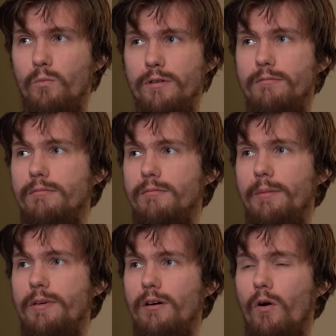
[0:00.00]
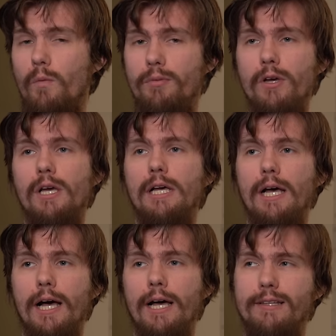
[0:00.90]
would maybe hope,
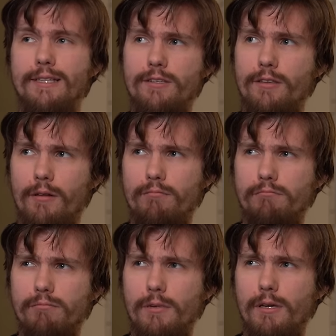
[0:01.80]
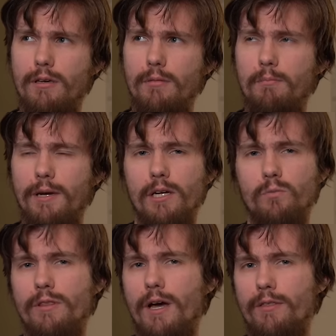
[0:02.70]
at least not compared
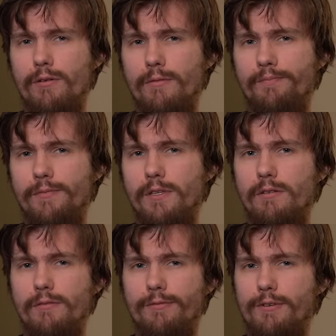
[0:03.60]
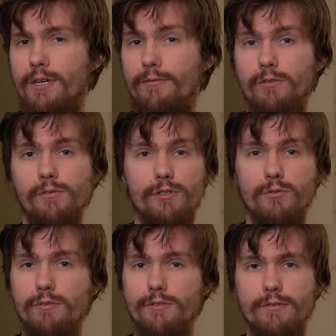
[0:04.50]
with other philosophical
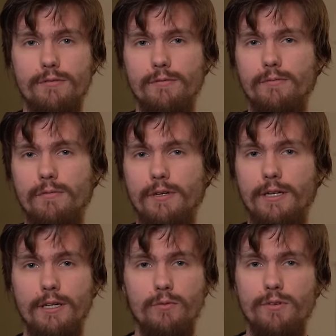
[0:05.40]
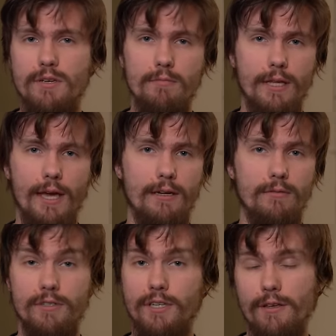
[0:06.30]
schools in Hinduism, like
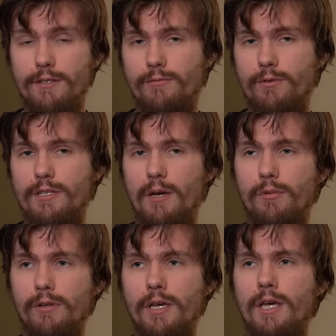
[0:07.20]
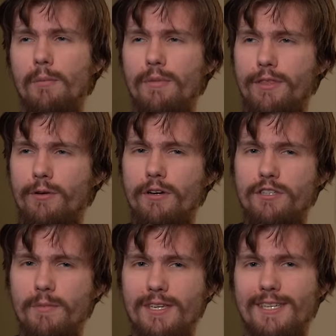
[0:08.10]
Vedanta, for example. But there are
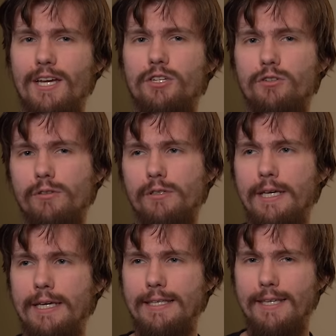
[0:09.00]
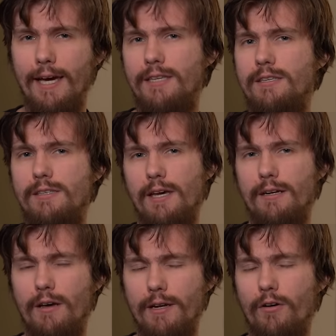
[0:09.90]
some essential texts
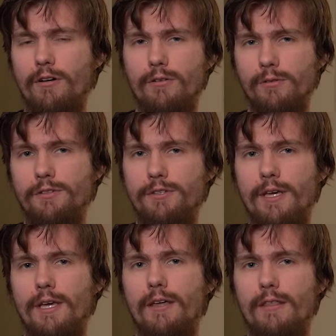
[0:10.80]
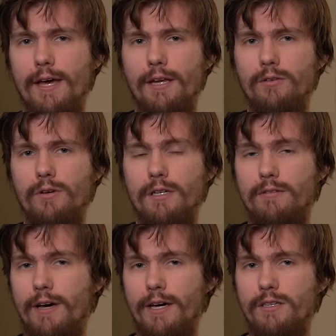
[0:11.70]
and articles that you can
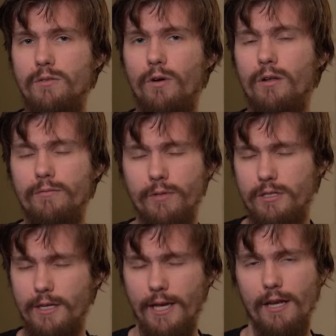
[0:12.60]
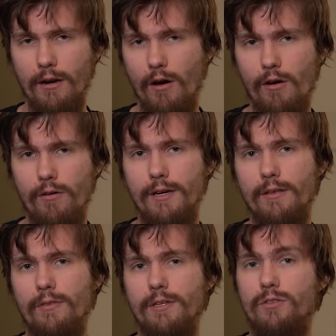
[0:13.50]
advise, all of which, again, are
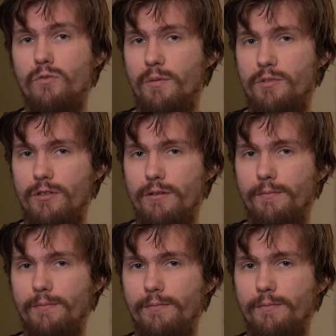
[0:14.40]
in the description.